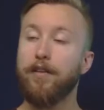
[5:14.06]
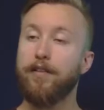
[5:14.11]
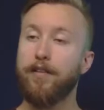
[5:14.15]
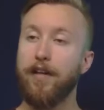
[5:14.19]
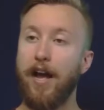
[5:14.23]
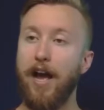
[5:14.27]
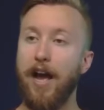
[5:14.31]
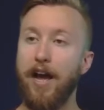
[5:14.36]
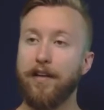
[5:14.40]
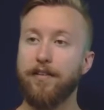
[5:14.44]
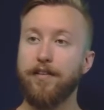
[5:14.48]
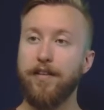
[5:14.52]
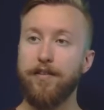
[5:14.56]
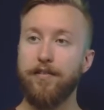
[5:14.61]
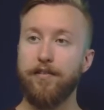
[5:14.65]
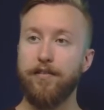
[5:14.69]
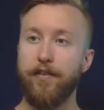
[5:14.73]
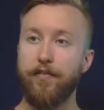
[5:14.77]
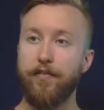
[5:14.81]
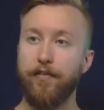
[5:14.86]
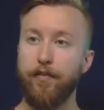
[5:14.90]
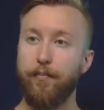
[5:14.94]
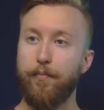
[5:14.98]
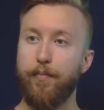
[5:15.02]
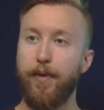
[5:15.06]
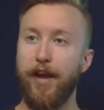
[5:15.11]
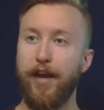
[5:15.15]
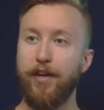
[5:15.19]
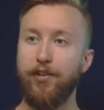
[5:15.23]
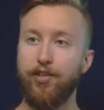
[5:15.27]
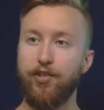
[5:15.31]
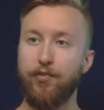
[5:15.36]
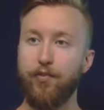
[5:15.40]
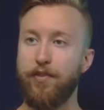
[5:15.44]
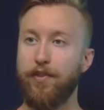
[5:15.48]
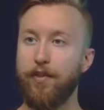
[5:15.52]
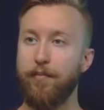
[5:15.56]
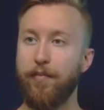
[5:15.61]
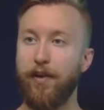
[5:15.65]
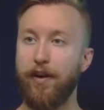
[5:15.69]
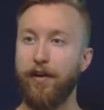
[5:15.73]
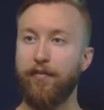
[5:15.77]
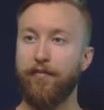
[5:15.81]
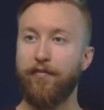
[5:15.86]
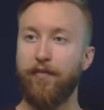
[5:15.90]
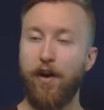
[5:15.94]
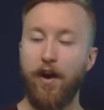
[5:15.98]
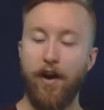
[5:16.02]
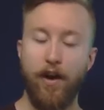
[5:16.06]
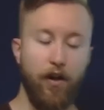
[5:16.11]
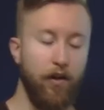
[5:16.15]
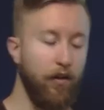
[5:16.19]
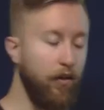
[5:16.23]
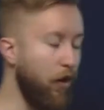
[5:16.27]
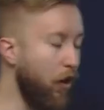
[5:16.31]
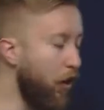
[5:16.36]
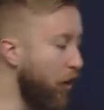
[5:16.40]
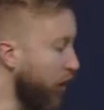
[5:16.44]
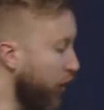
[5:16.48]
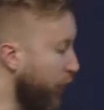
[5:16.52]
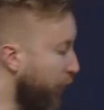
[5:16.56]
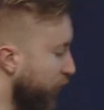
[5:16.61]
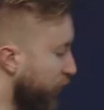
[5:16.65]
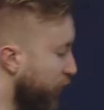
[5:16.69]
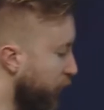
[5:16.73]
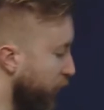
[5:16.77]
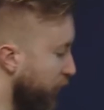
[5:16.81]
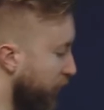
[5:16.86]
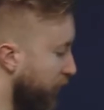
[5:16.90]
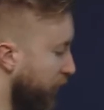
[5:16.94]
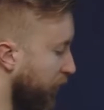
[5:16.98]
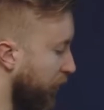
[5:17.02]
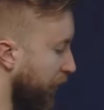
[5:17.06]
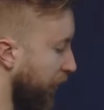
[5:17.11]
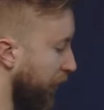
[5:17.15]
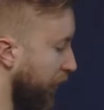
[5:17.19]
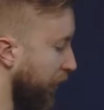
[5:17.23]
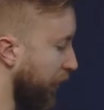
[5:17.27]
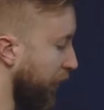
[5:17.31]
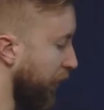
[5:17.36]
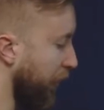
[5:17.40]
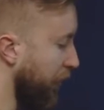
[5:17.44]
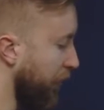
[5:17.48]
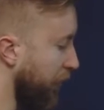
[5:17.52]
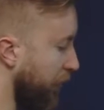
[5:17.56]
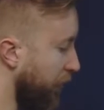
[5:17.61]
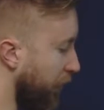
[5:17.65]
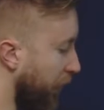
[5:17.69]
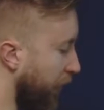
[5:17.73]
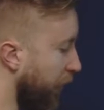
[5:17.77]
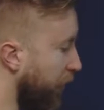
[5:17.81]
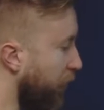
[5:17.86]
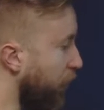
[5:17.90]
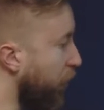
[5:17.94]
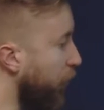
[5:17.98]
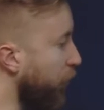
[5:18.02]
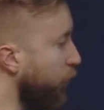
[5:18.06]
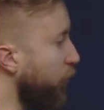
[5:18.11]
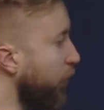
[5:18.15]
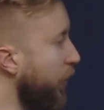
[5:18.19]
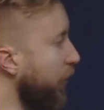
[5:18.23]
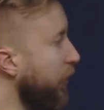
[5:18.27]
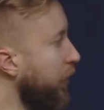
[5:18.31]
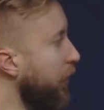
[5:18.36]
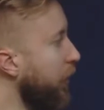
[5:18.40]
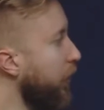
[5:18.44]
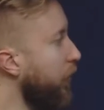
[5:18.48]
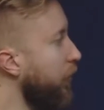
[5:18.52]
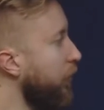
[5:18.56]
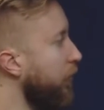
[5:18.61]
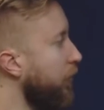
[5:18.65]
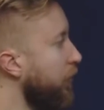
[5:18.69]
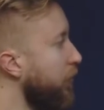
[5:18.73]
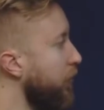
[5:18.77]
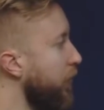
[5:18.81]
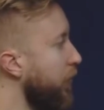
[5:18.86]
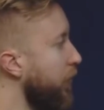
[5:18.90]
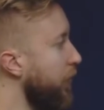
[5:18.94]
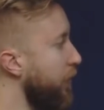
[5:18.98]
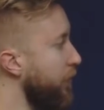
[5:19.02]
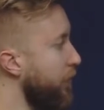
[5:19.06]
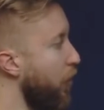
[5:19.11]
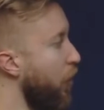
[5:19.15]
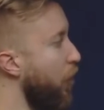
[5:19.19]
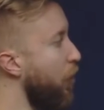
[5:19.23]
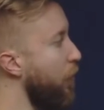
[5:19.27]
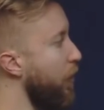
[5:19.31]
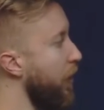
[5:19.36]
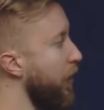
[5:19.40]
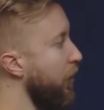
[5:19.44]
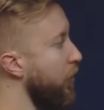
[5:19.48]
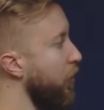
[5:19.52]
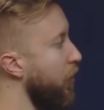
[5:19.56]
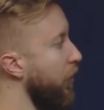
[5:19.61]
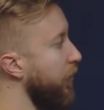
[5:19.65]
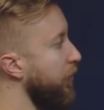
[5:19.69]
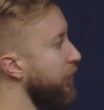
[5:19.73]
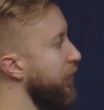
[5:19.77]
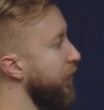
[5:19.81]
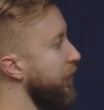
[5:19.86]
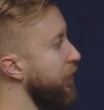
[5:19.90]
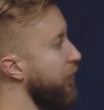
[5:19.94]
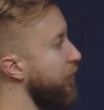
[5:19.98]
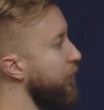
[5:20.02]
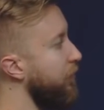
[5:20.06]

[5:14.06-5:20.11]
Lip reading: To access the different pages within my file, all I would do is click in this icon right here, and I have all my content